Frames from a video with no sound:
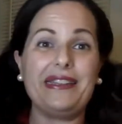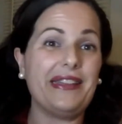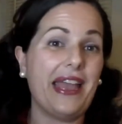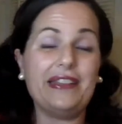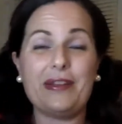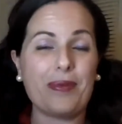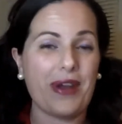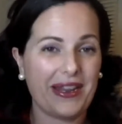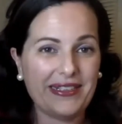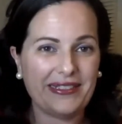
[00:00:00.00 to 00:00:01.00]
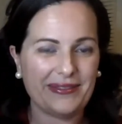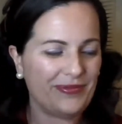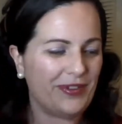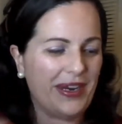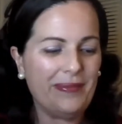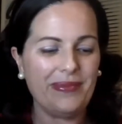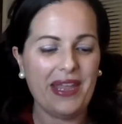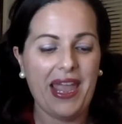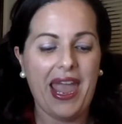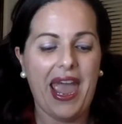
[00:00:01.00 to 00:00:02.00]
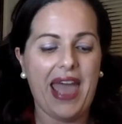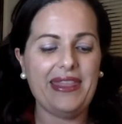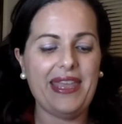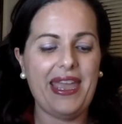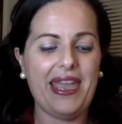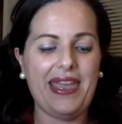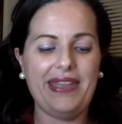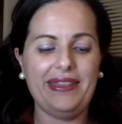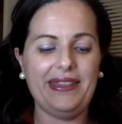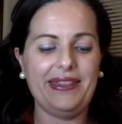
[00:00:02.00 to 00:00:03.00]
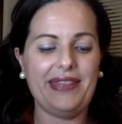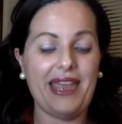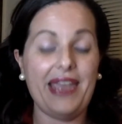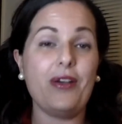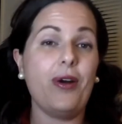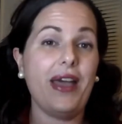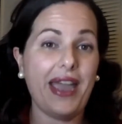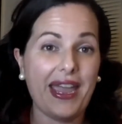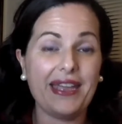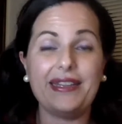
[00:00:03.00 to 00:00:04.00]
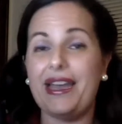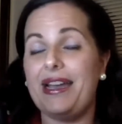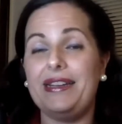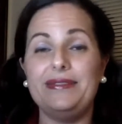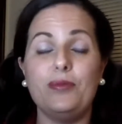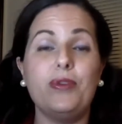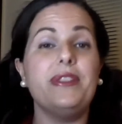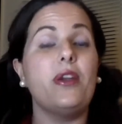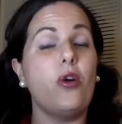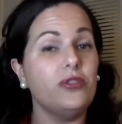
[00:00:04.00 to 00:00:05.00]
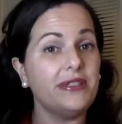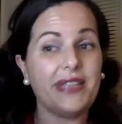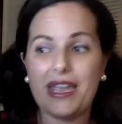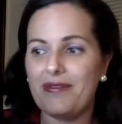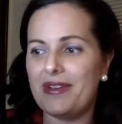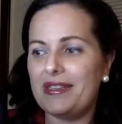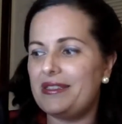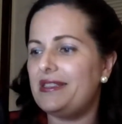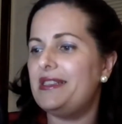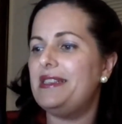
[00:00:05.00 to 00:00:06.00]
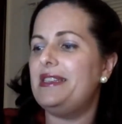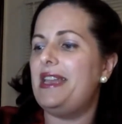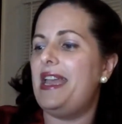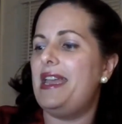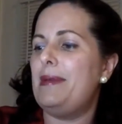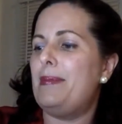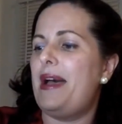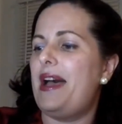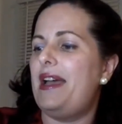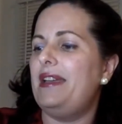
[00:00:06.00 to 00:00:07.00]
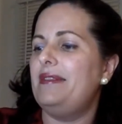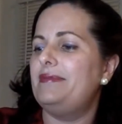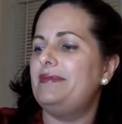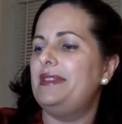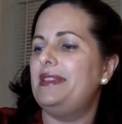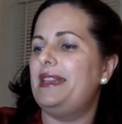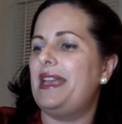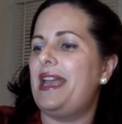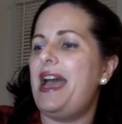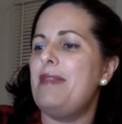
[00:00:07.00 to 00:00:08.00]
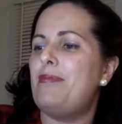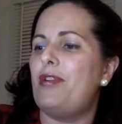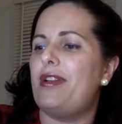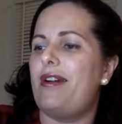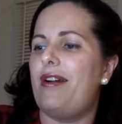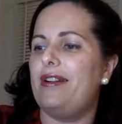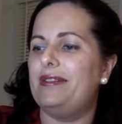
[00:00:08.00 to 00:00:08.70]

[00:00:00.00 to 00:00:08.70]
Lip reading: Enterprise, right? And then they go ahead and with their own savings, they buy a catboy car